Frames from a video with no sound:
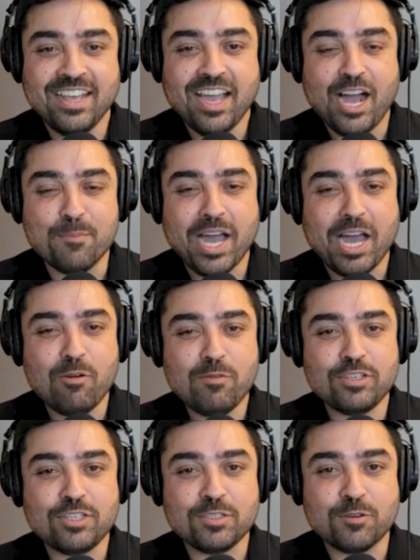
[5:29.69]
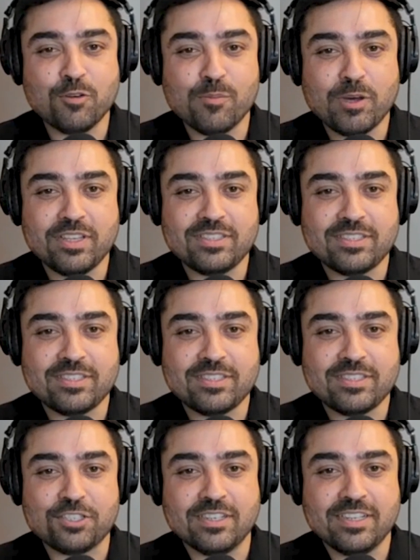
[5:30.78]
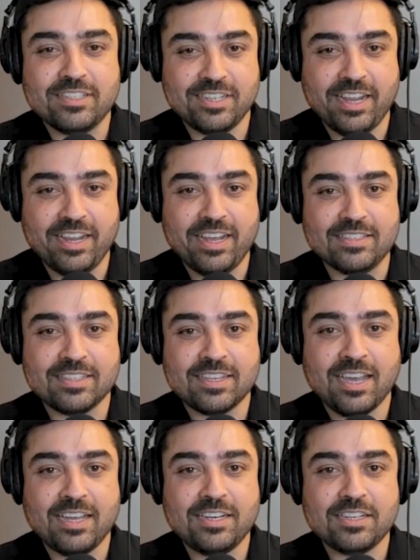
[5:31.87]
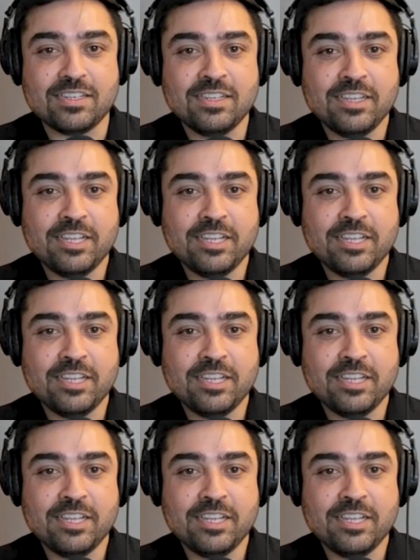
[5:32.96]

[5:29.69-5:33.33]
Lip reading: How I want to go about this session today is kind of